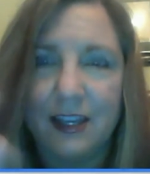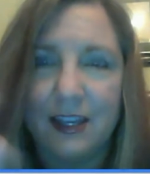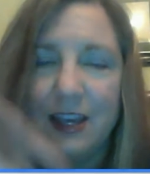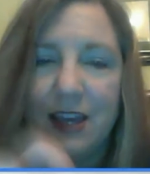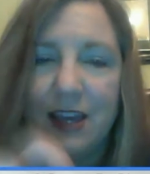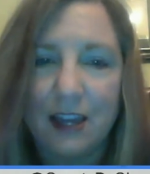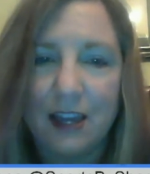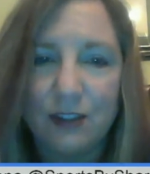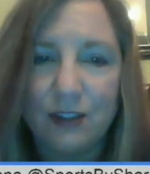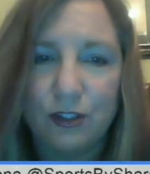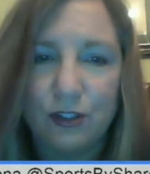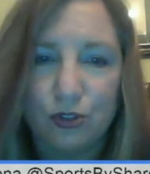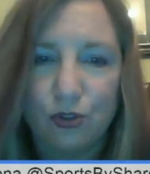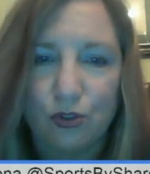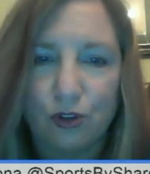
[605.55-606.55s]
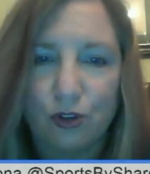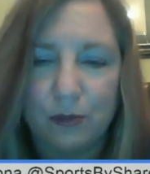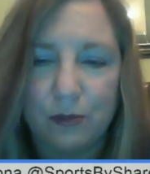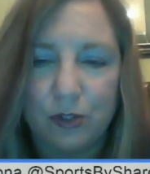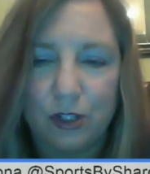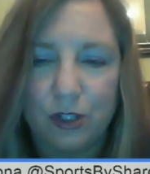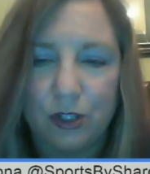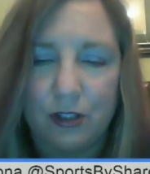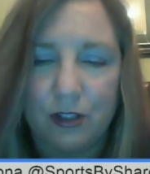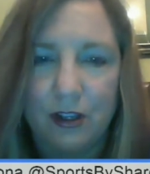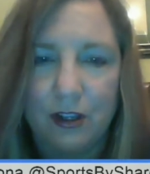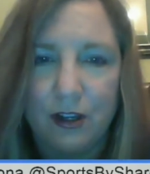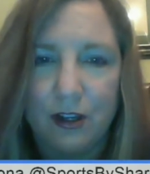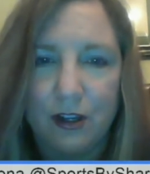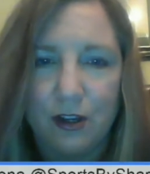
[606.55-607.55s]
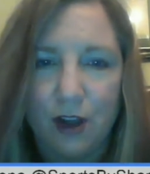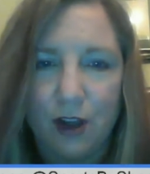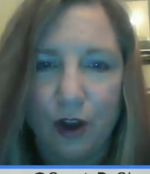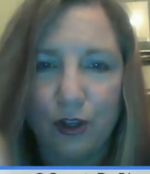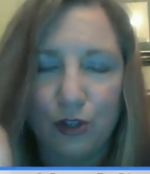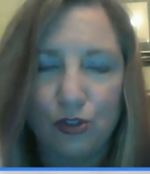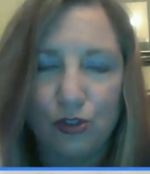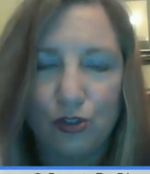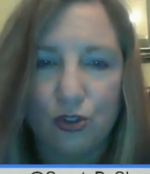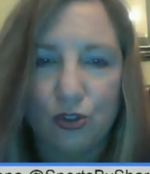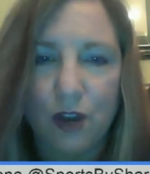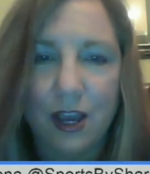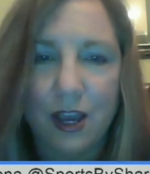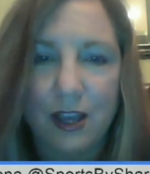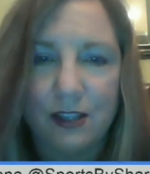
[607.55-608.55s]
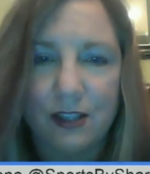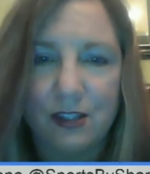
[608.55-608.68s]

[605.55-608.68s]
in the description, "Are you stressed?